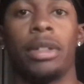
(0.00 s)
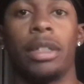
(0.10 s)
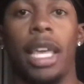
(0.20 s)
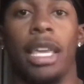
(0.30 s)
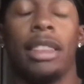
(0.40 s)

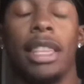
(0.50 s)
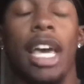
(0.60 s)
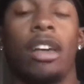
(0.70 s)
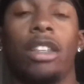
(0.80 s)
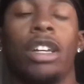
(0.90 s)
Like
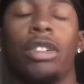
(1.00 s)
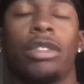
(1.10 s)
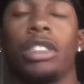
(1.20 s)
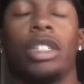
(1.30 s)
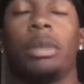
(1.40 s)
that
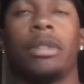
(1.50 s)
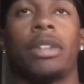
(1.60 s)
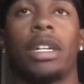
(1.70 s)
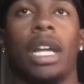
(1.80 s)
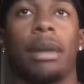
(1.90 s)
alone, you'll be
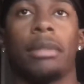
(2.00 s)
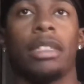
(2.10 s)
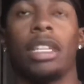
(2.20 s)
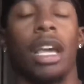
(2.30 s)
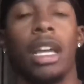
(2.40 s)
fine. I
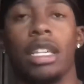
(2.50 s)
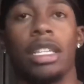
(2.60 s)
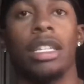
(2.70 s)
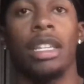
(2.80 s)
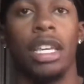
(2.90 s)
you like
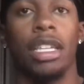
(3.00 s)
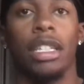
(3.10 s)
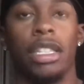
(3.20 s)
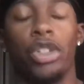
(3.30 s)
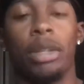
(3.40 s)

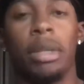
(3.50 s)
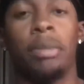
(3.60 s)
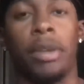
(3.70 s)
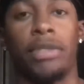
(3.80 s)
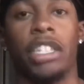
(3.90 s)
you can be a
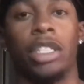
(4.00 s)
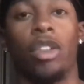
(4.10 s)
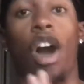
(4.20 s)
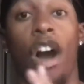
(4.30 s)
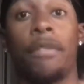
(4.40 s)

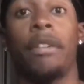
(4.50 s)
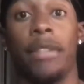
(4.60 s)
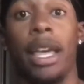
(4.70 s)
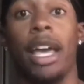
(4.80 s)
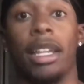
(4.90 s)
professional off of
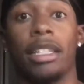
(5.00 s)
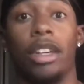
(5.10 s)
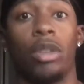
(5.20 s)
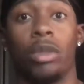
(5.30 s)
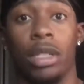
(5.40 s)
that
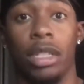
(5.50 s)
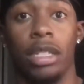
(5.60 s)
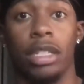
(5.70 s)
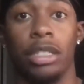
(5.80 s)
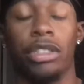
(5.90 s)
only.
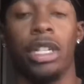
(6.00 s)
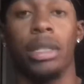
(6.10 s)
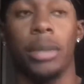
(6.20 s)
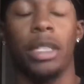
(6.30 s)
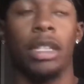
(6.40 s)

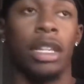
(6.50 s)
Trust me.